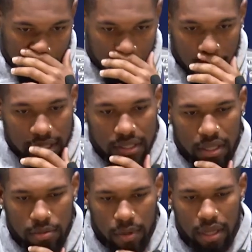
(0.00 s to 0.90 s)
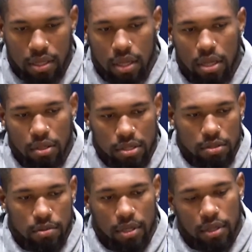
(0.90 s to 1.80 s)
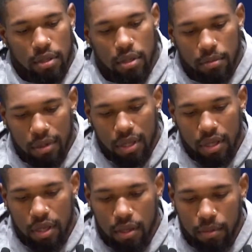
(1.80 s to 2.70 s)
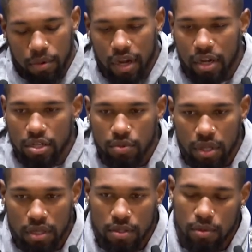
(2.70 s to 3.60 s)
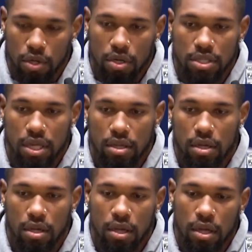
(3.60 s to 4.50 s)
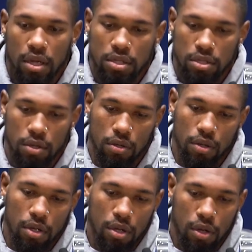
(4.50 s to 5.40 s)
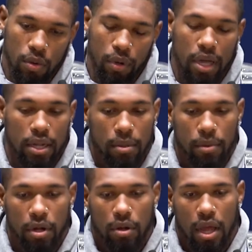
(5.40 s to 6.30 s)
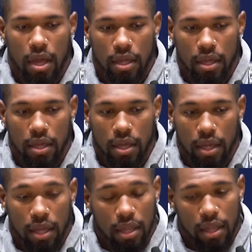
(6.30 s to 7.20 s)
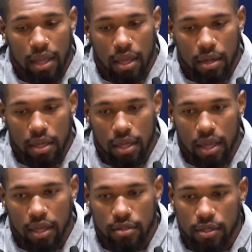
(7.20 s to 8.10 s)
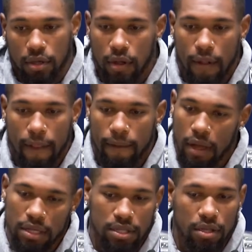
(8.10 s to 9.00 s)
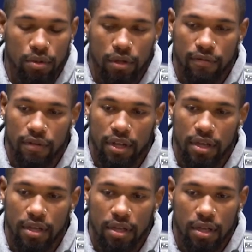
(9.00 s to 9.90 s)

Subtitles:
I'd say it's probably the closest, but me, Parrish, we left some yards out there. So we got to get better on our end. And Ely, he had a good game, so I salute him for that.